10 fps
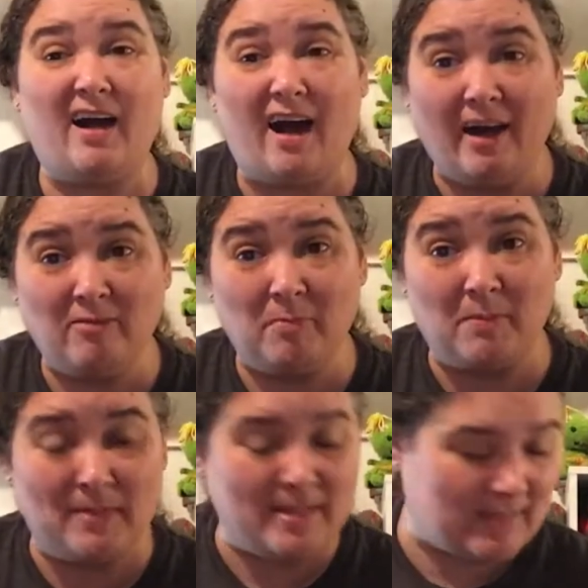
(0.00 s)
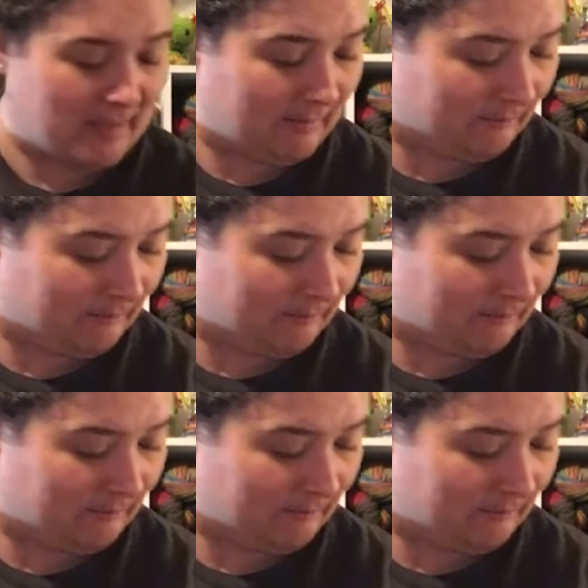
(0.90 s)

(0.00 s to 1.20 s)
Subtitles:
I've been busy.